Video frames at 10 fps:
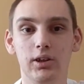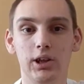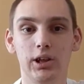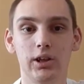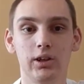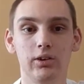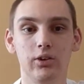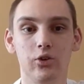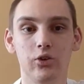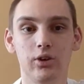And
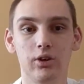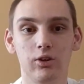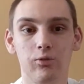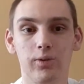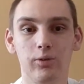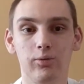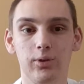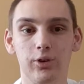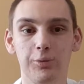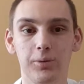it's right in
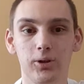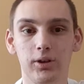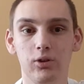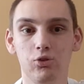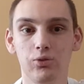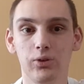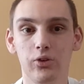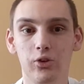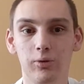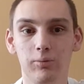front of the park
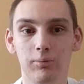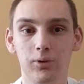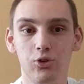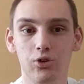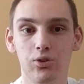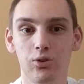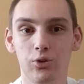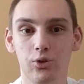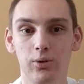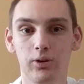entrance. Plus, you can
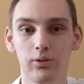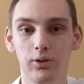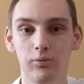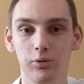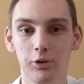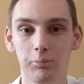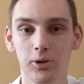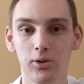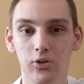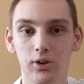also enter in from the
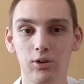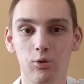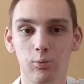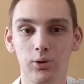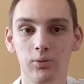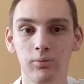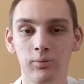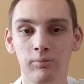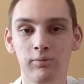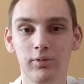park side as well.
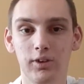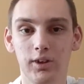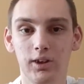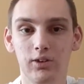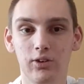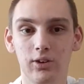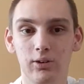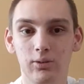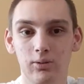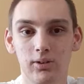And
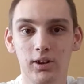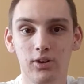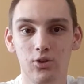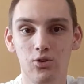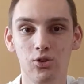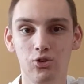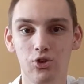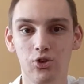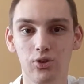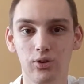or heck, you can
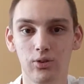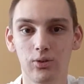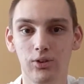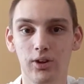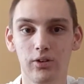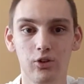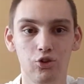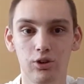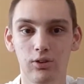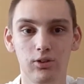just go down to the
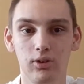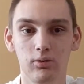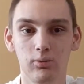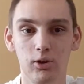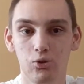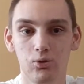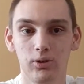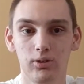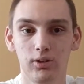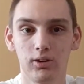chicken dinner
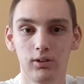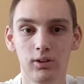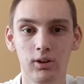restaurant and not